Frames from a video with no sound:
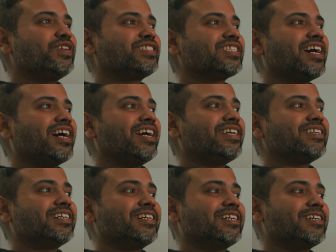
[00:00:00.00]
which
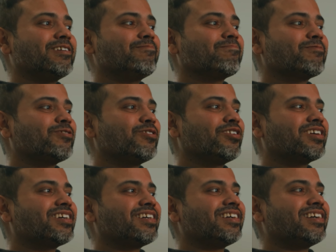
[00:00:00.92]
i um,
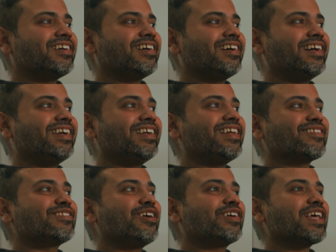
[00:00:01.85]
cook it
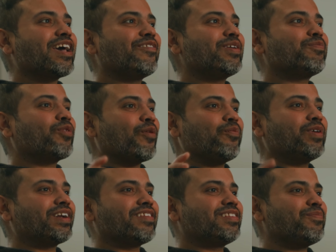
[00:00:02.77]
does not have a
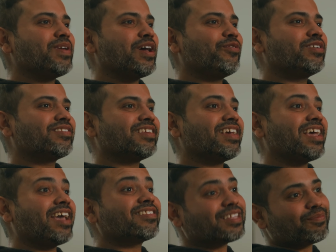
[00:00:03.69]
proper recipe i would
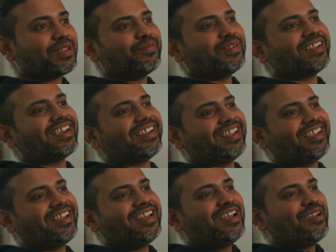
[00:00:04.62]
say except the biryani